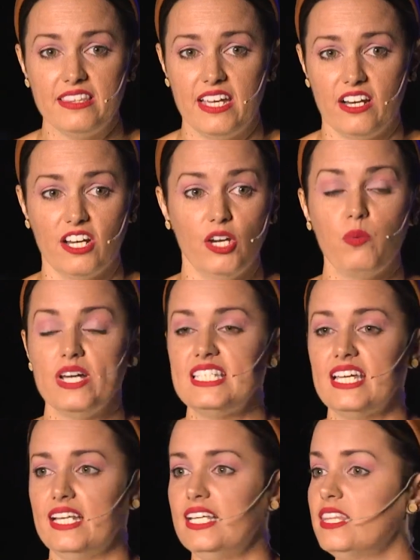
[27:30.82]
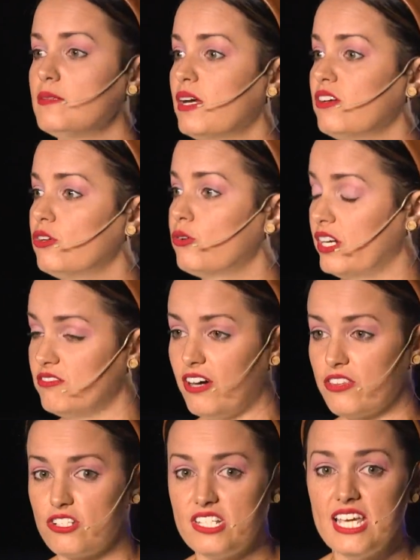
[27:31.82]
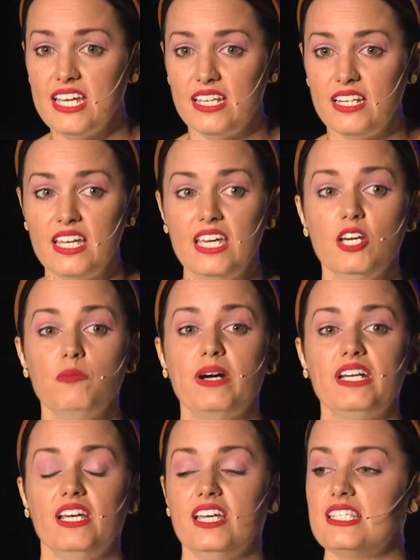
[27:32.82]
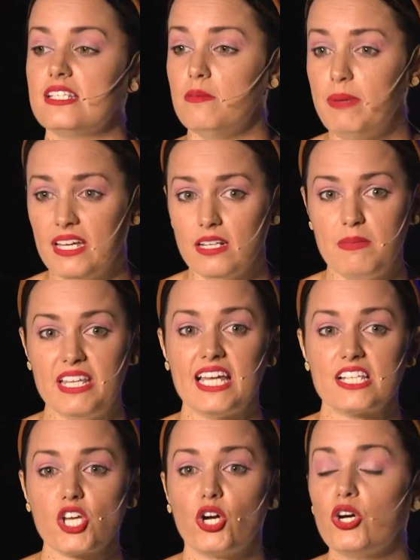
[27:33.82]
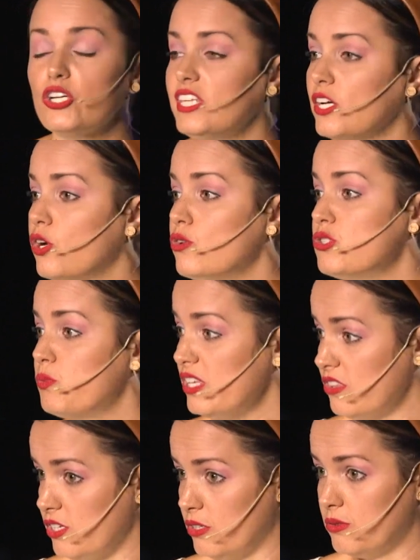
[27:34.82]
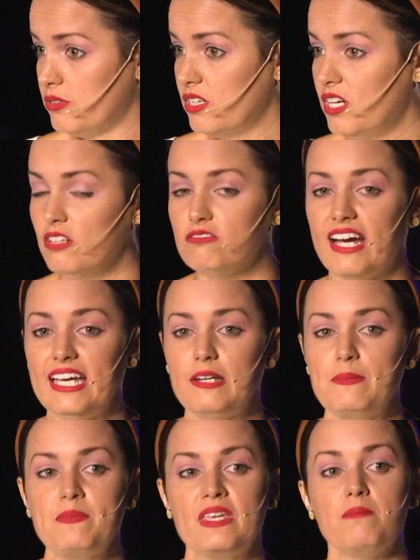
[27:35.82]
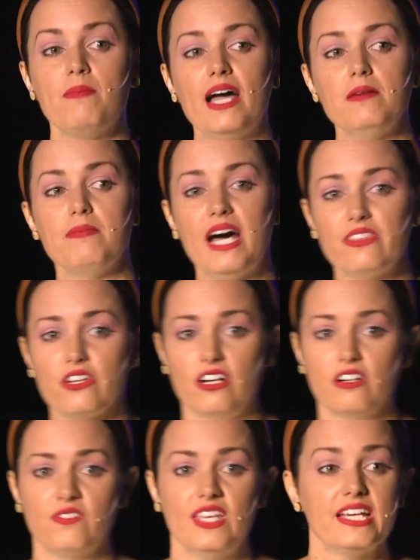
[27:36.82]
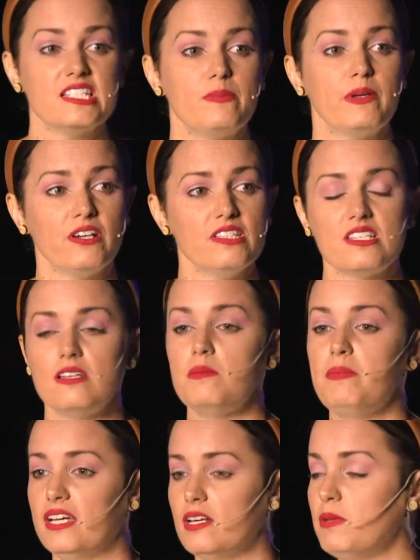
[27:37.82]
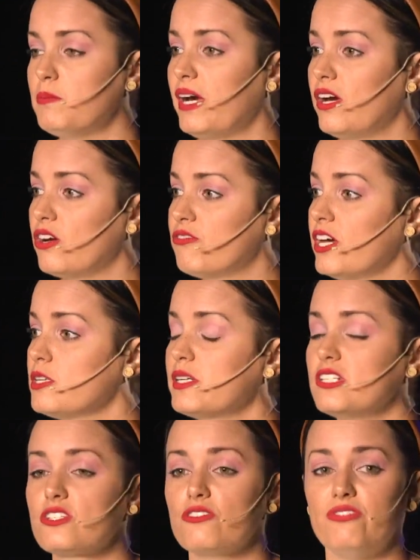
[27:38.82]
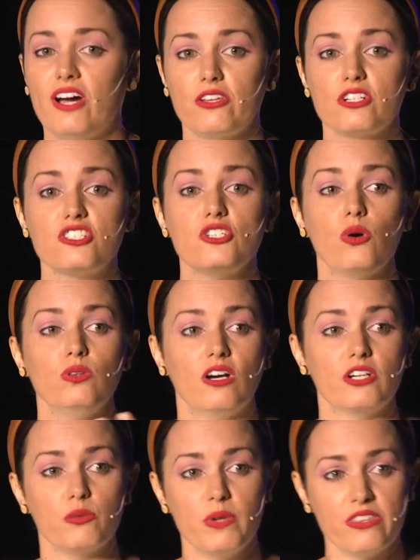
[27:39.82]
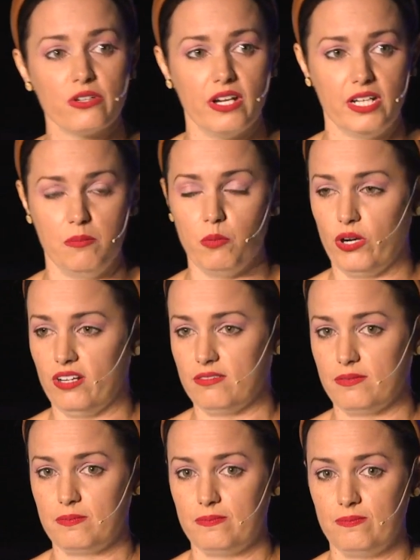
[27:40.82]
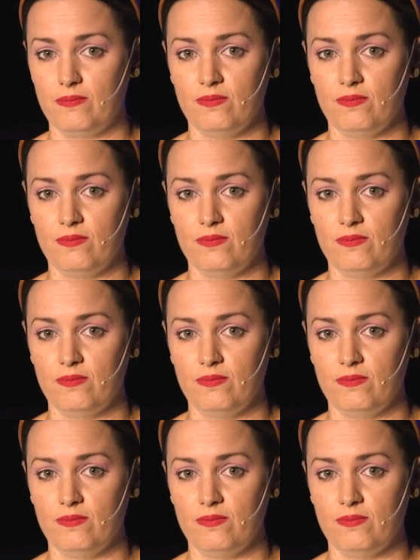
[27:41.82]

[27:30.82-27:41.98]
Right there. It wasn't anything my grandfather did, but it's an abandonment. That's a hurt that goes with you, right? My mother experienced an abandonment by her father because her father's no longer with her anymore.